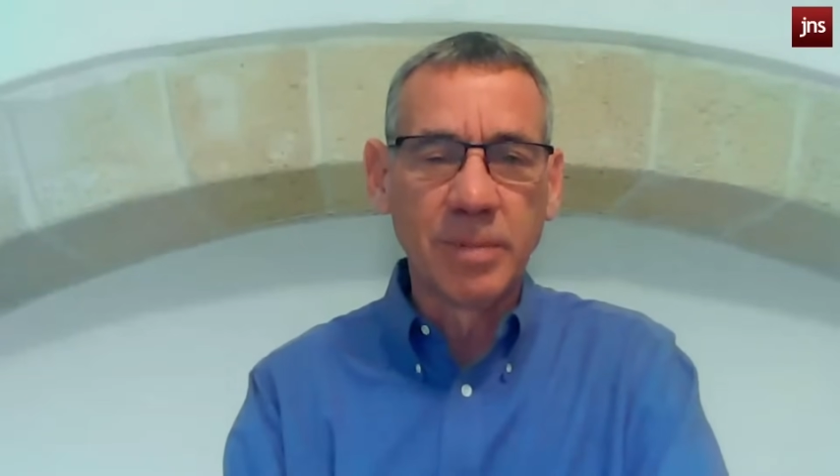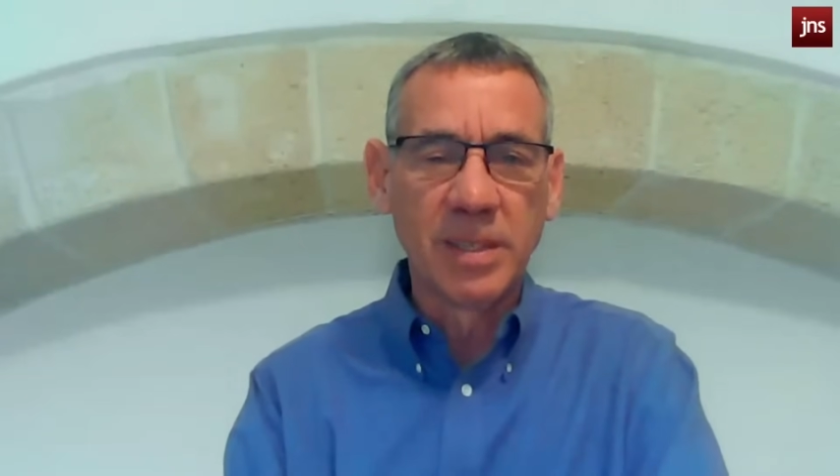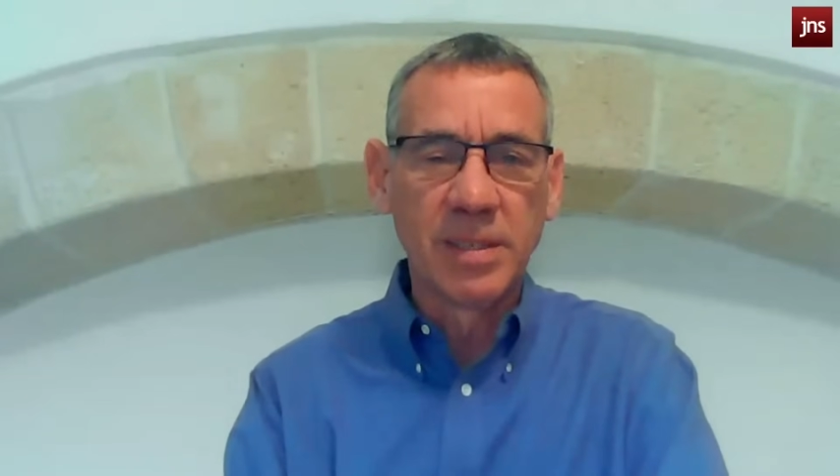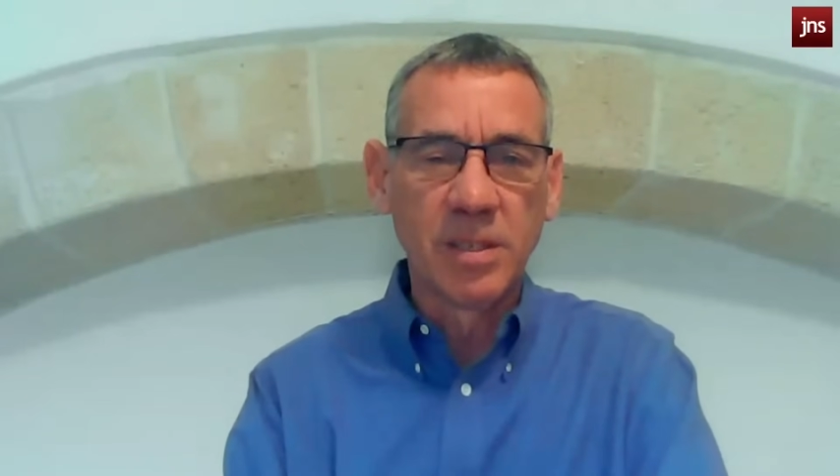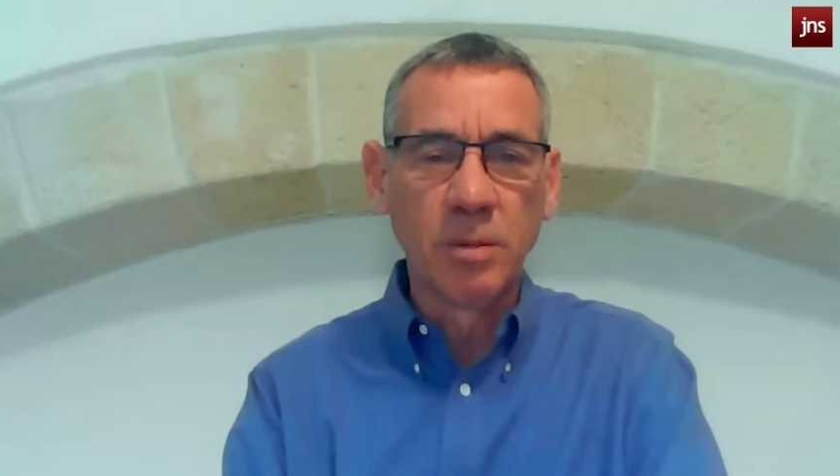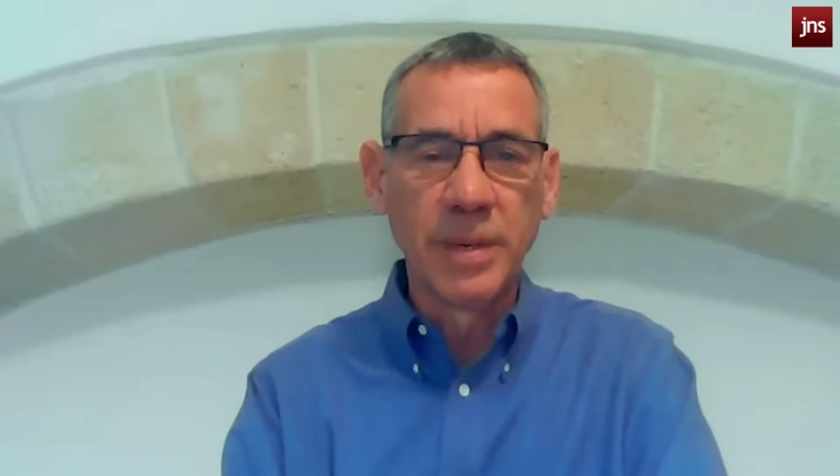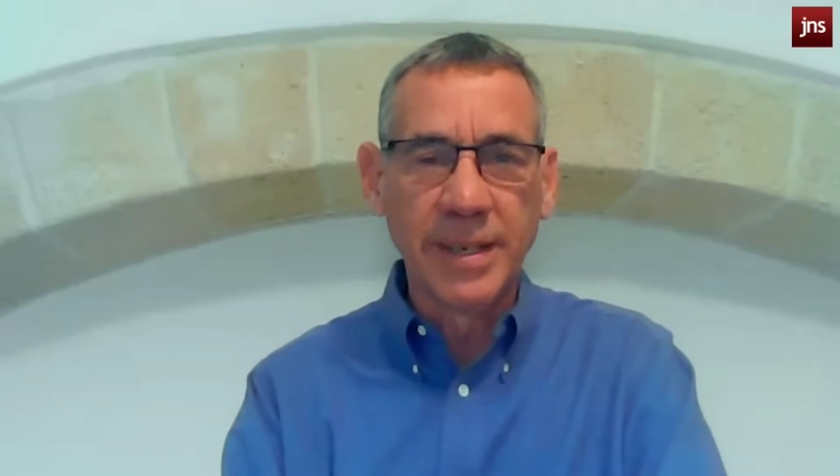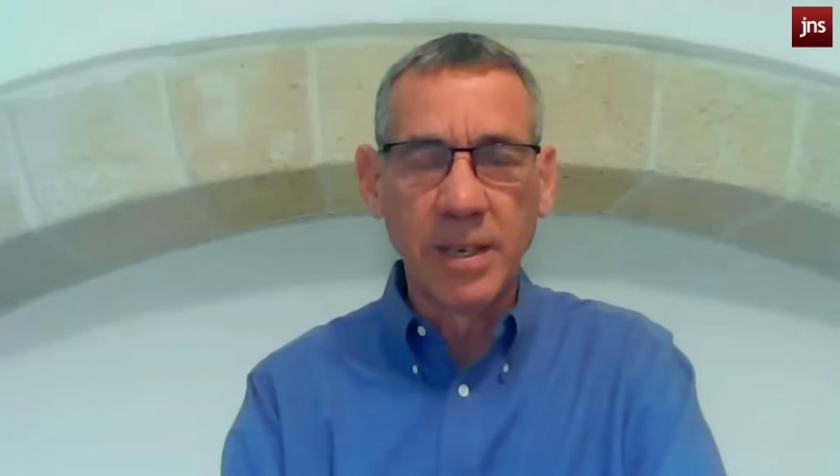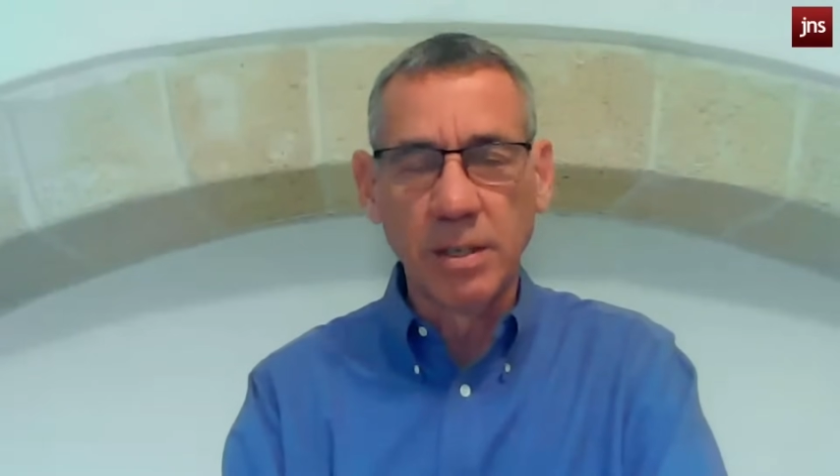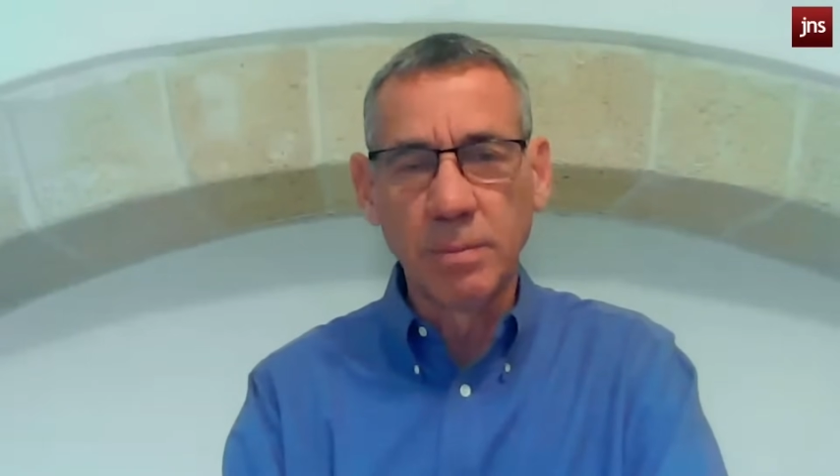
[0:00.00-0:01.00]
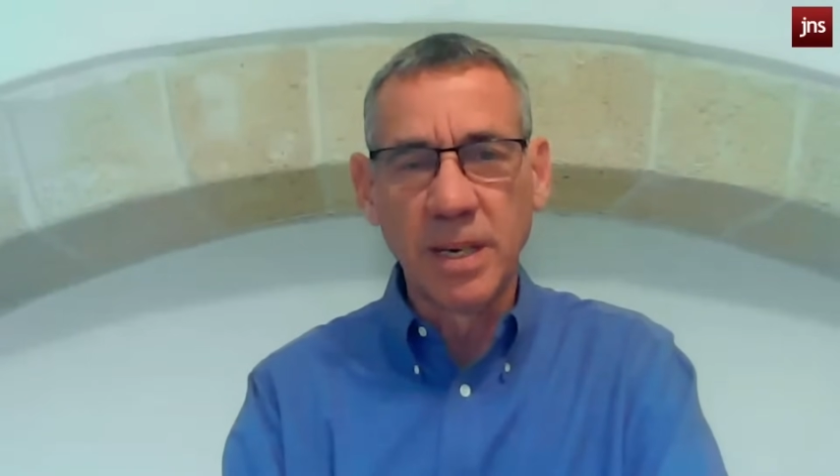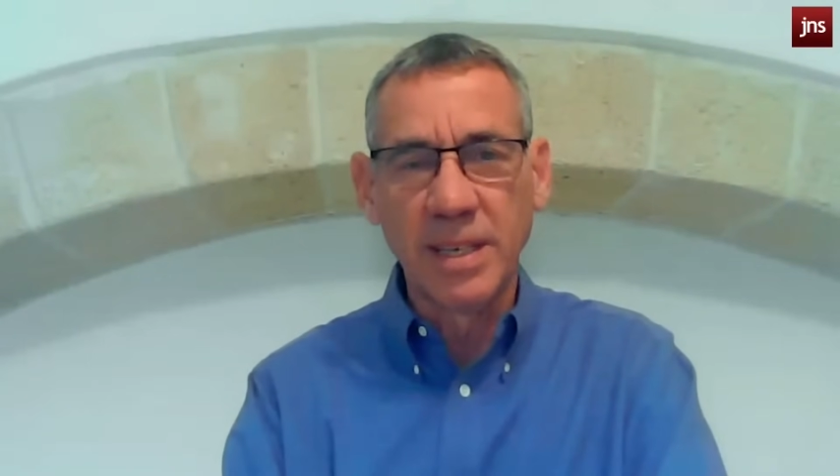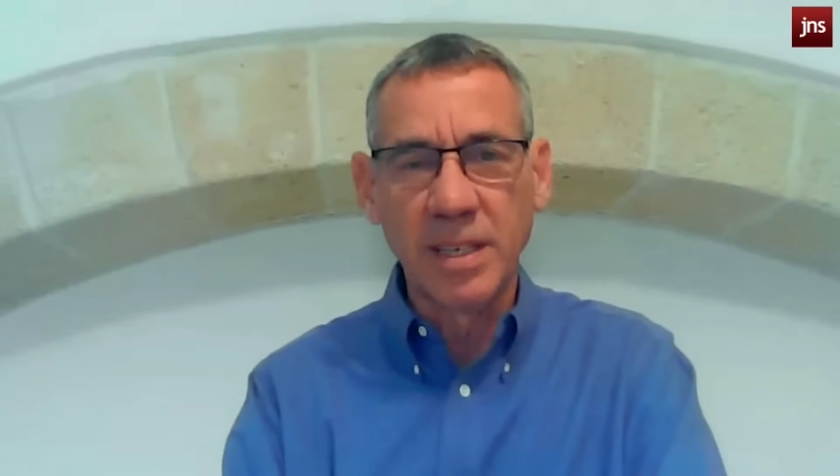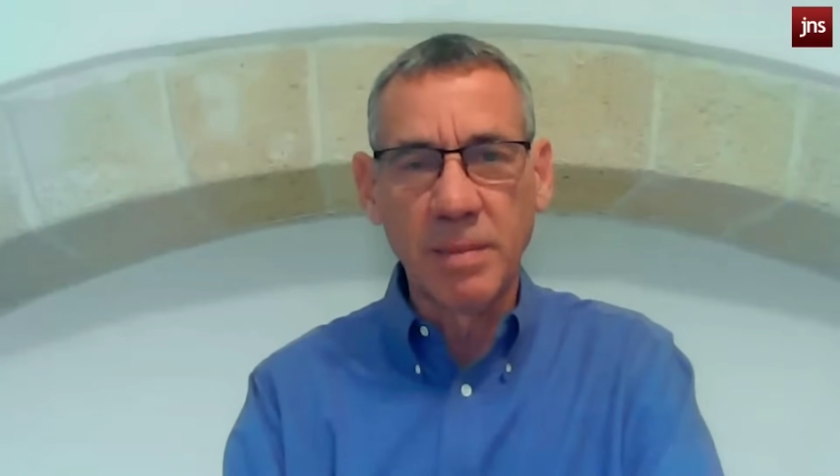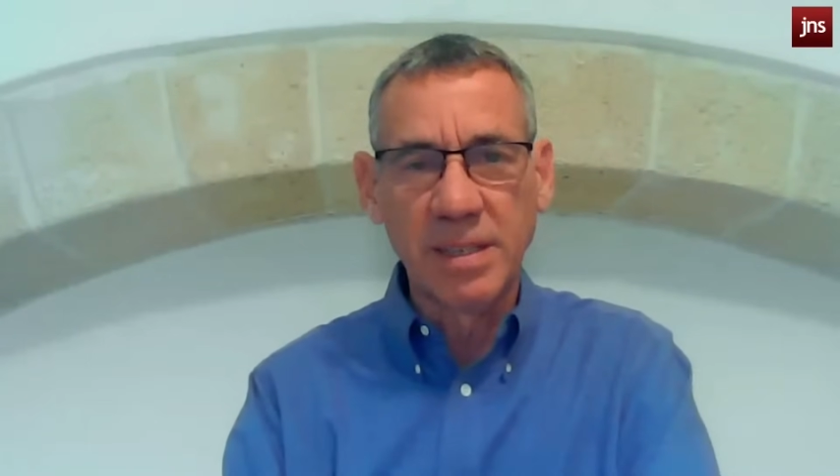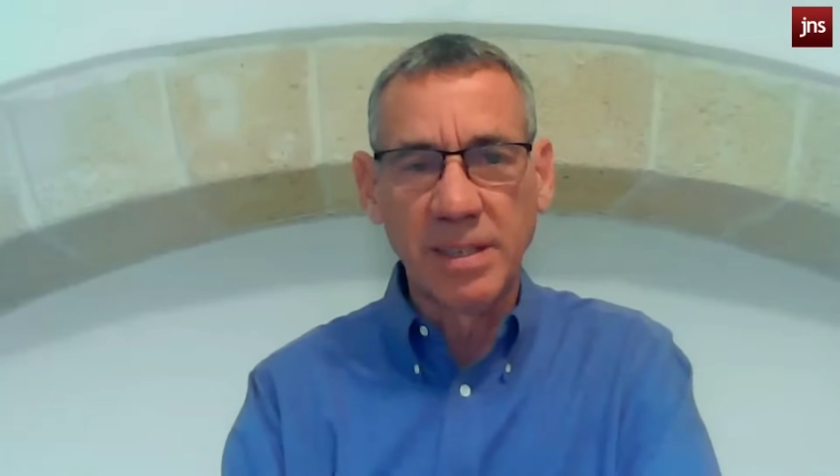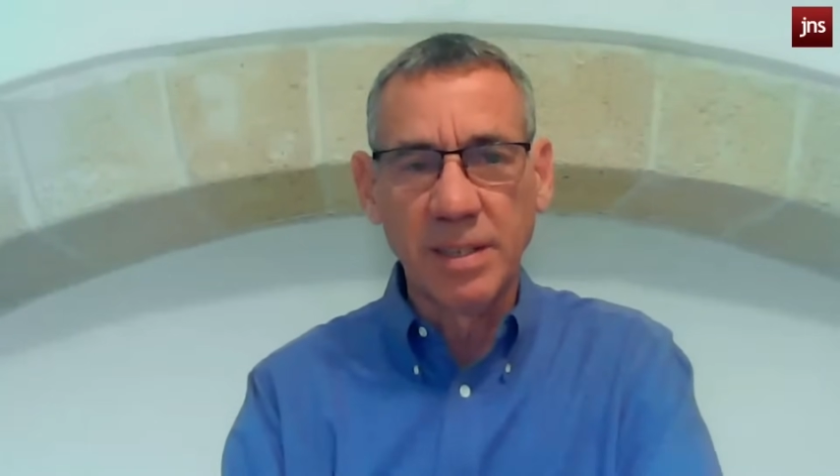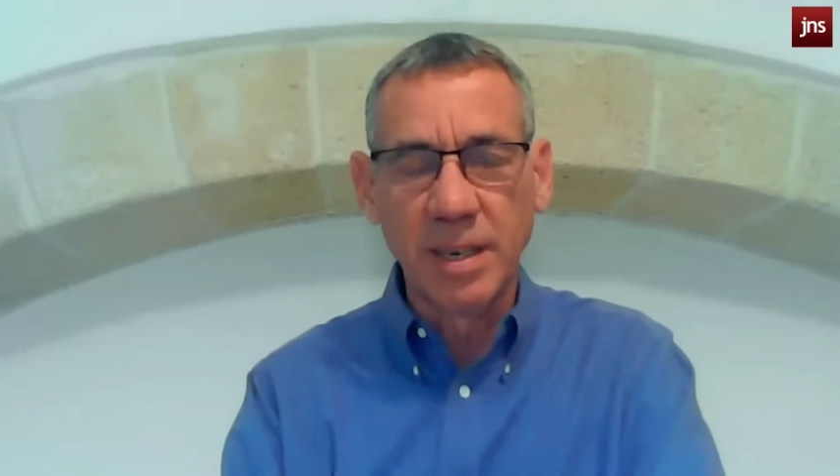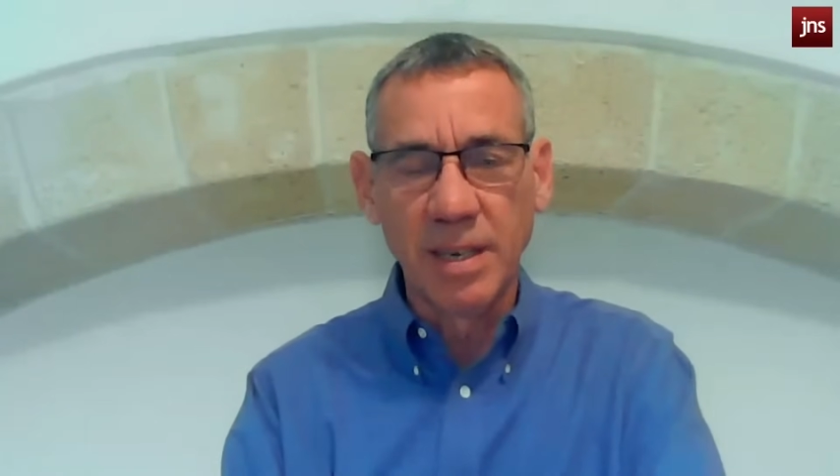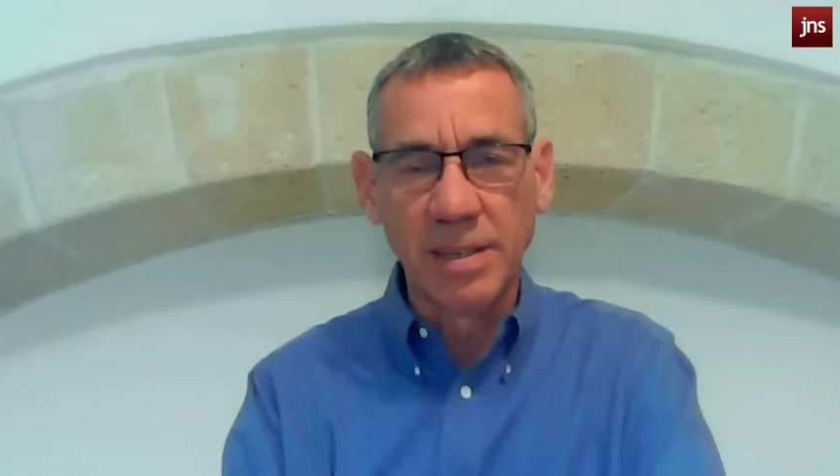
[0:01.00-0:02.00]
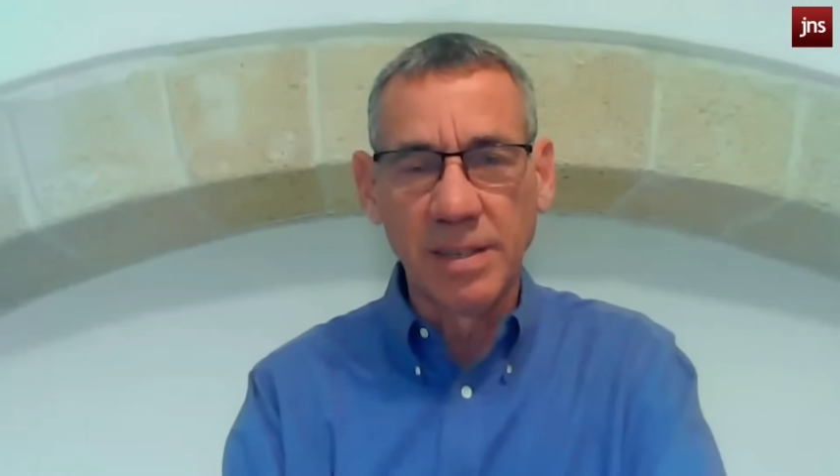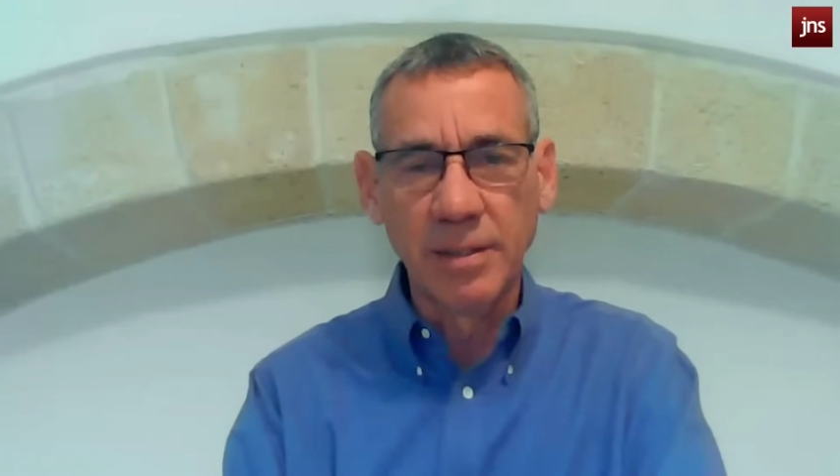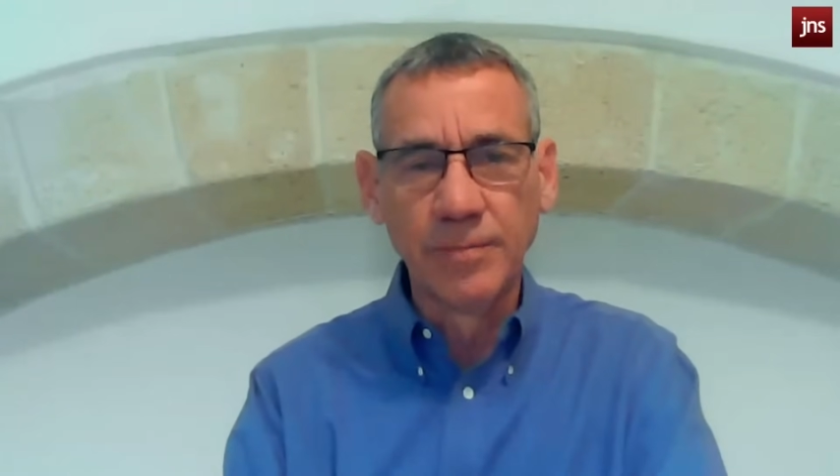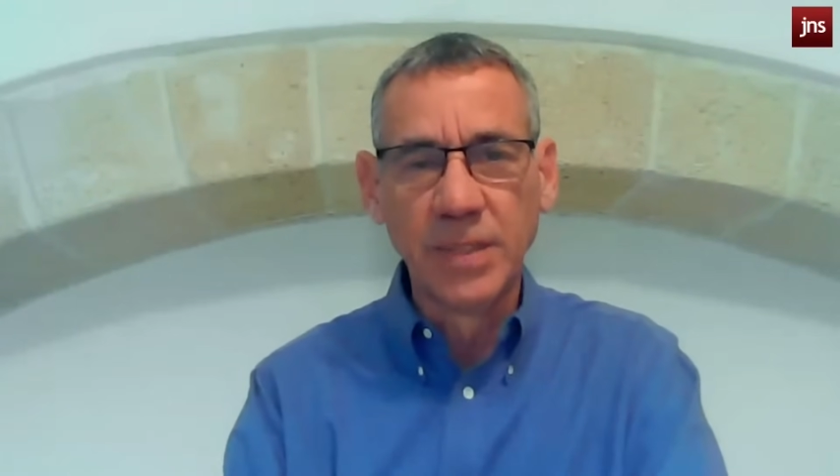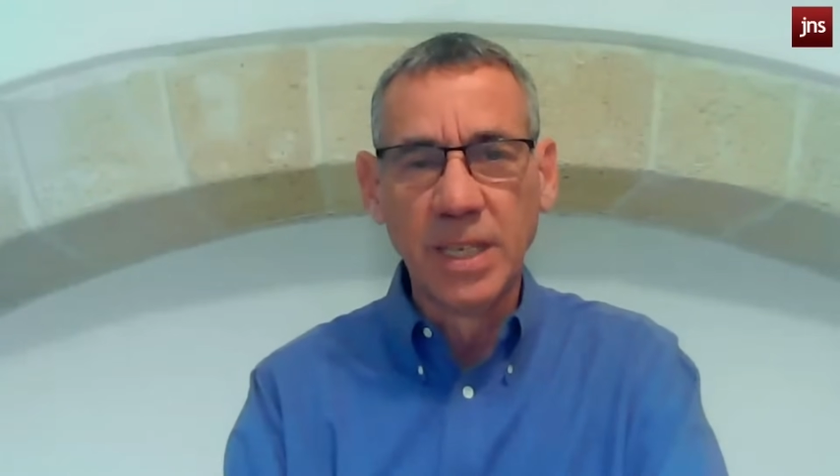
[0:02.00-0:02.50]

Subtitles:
but still being held by Hamas in Gaza.